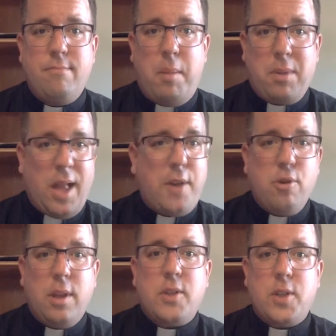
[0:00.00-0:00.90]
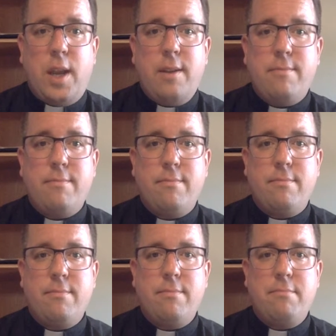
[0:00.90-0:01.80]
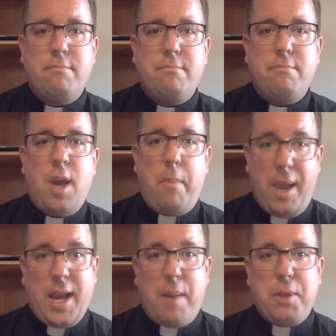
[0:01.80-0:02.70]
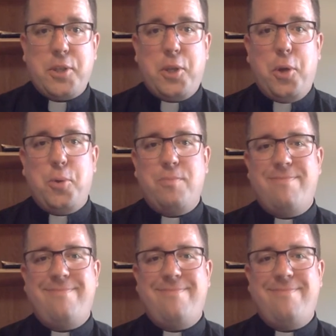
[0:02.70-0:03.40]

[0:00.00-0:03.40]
I'm glad you're listening. And may God bless you.